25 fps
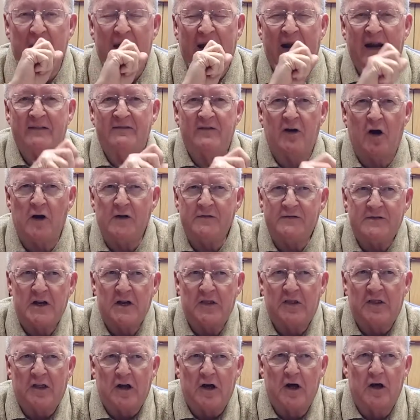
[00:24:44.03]
And I've
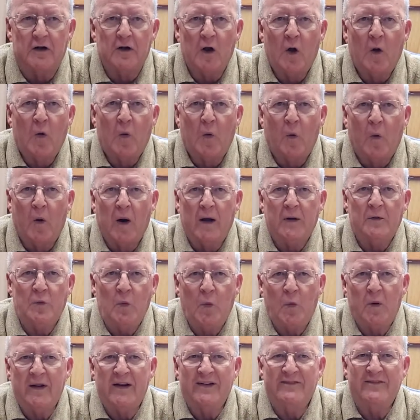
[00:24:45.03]
often thought, what
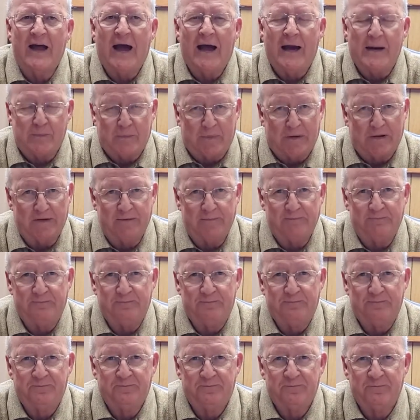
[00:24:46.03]
would have happened
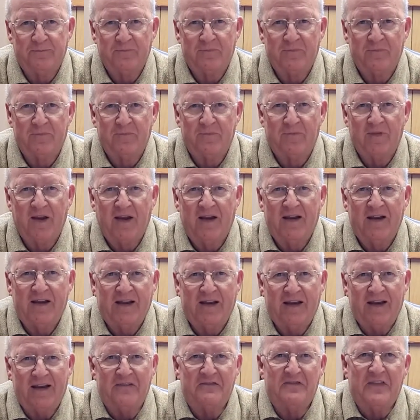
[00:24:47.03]

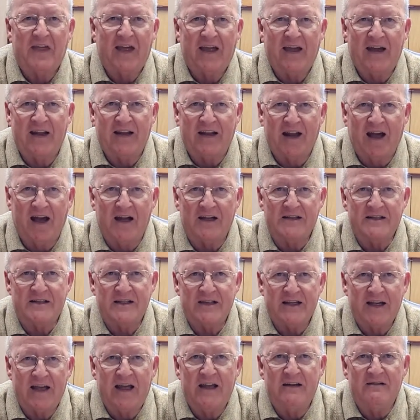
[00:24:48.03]
if they had not
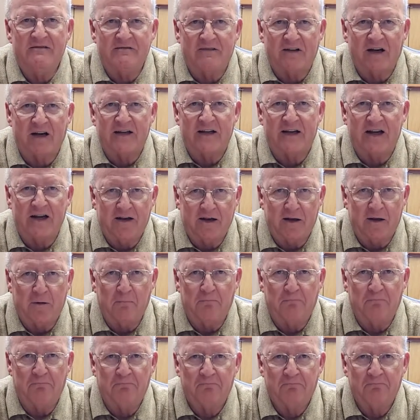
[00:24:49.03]
invited him
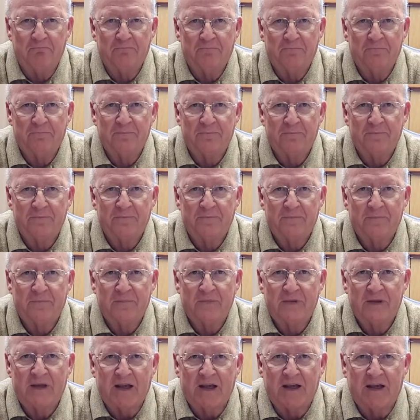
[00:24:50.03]

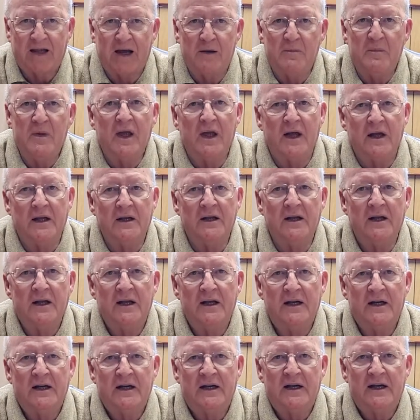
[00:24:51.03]
to come in
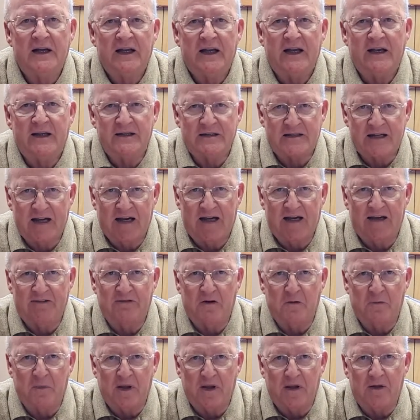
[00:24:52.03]
and to have
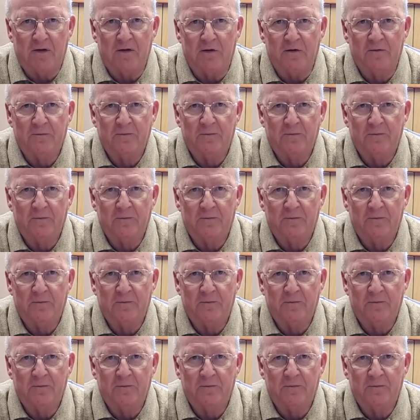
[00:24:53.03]
a meal?